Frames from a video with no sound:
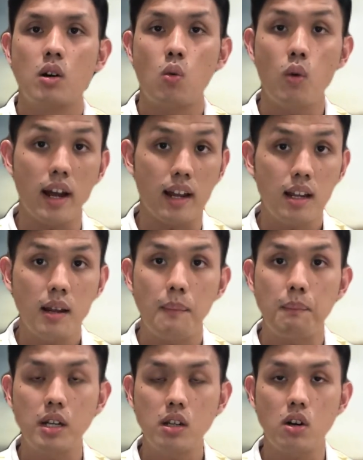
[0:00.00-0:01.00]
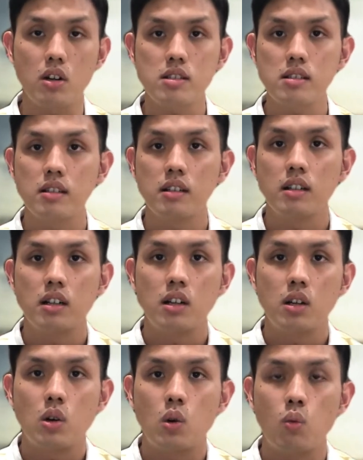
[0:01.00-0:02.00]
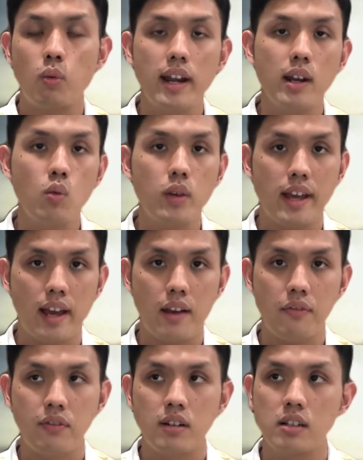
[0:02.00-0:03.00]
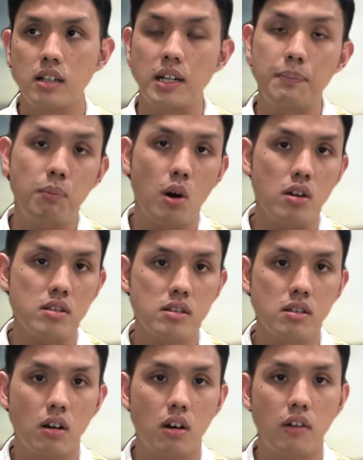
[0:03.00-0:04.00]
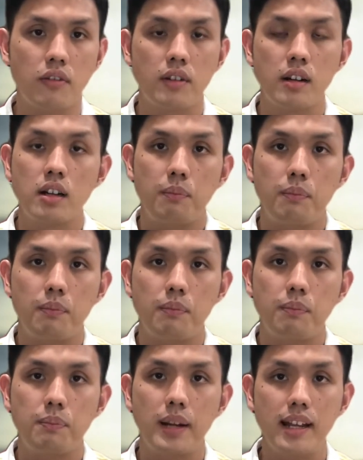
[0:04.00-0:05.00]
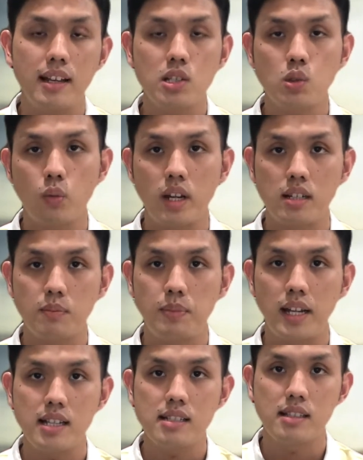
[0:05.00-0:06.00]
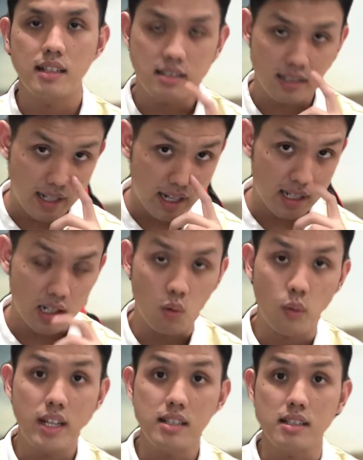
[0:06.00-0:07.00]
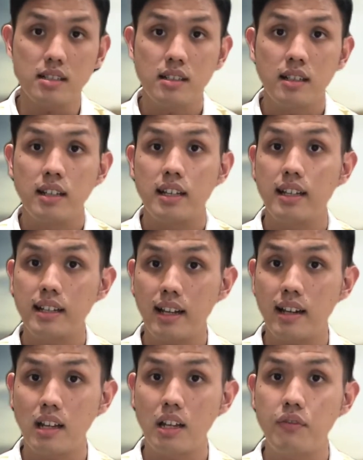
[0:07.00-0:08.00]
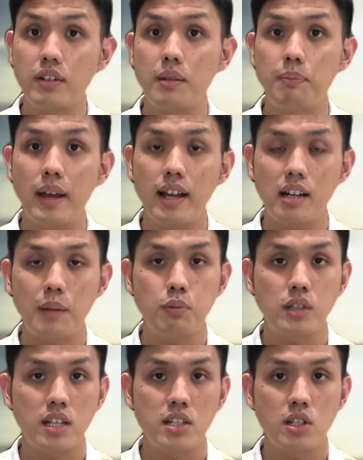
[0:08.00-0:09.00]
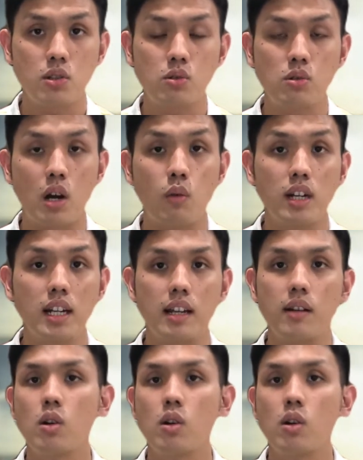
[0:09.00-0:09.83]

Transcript: Why? Because when we have reports of players doesn't get their wages, it can give a bad reputation to our league.